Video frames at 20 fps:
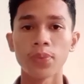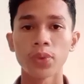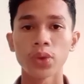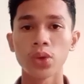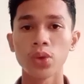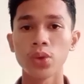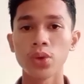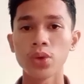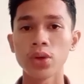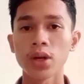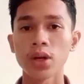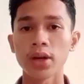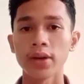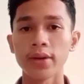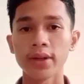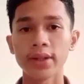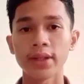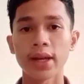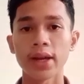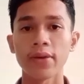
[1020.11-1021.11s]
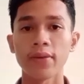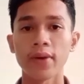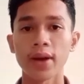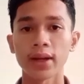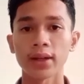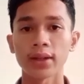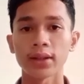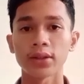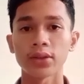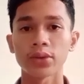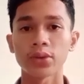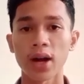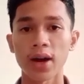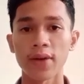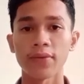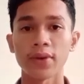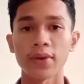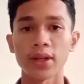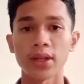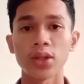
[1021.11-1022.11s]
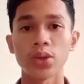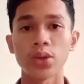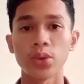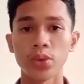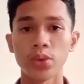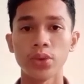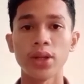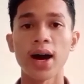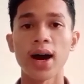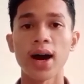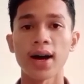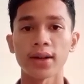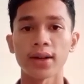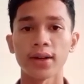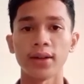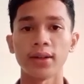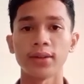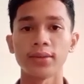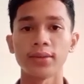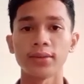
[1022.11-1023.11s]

to redirect traffic to the hacker.